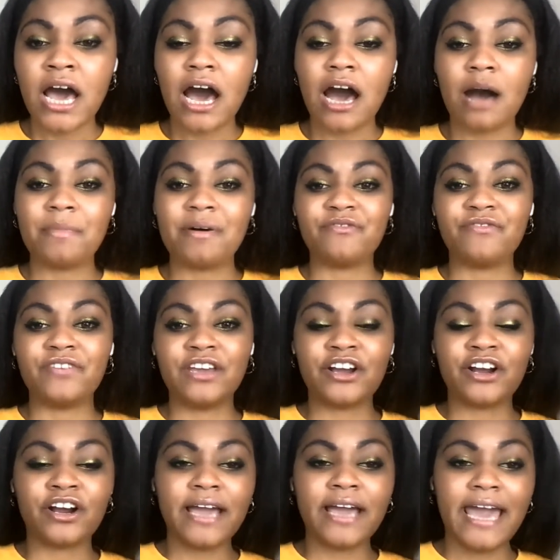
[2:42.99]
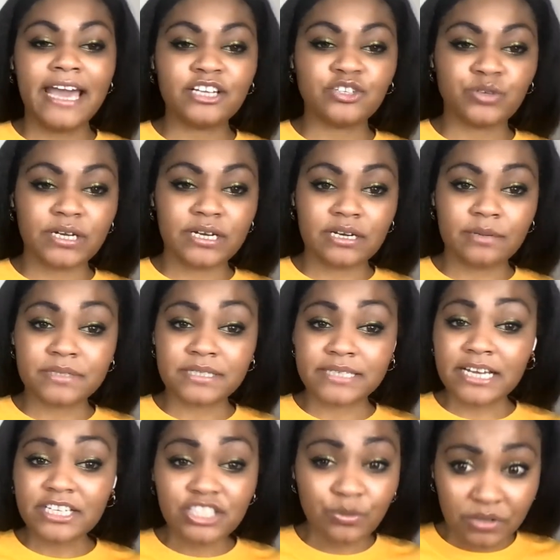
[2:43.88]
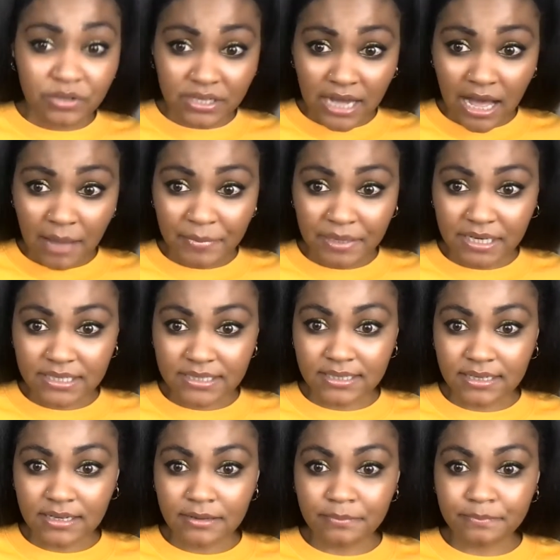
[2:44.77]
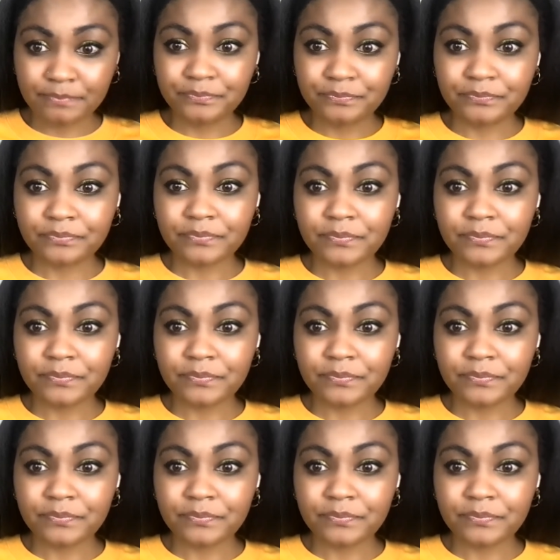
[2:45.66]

a fear, hatred, and obsession with communism